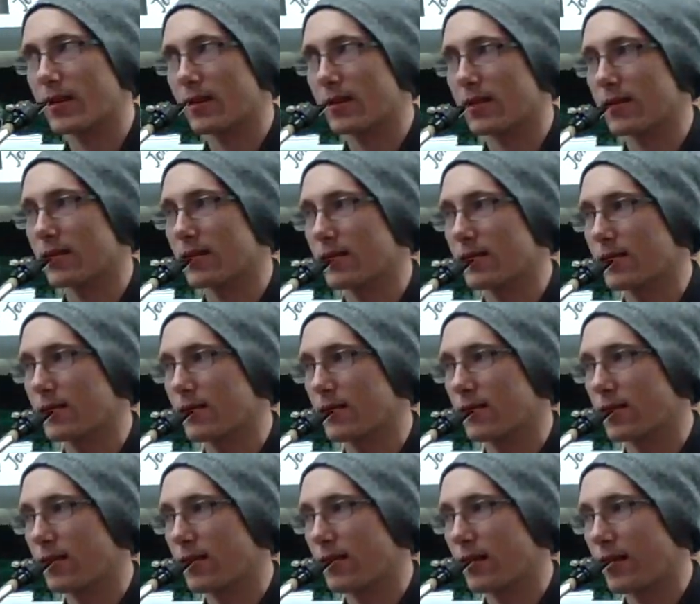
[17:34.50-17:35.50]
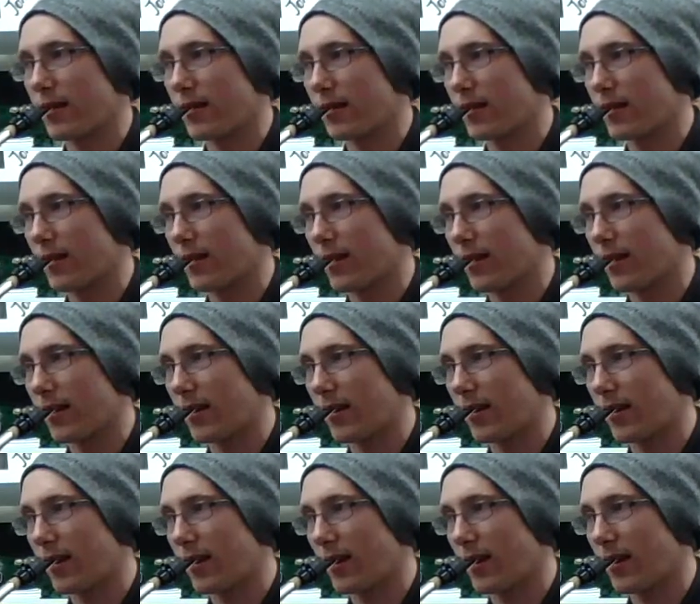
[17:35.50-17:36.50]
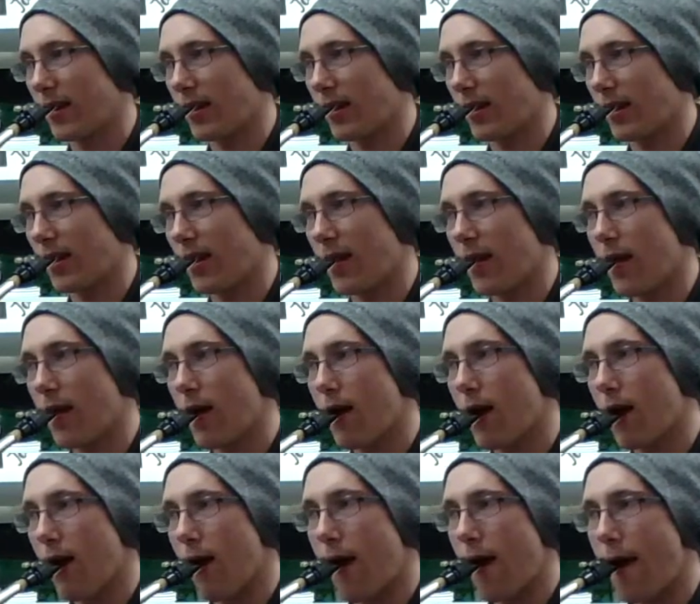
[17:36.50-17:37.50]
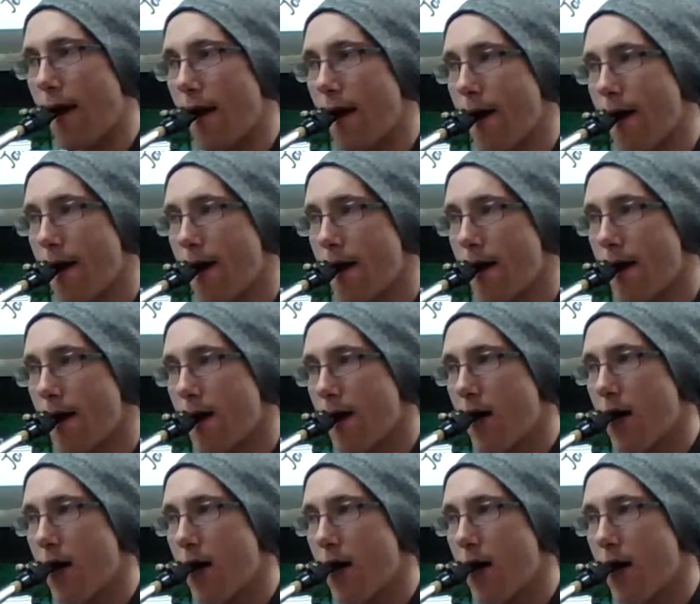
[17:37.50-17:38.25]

Mm-hmm. And then rest. Breathe.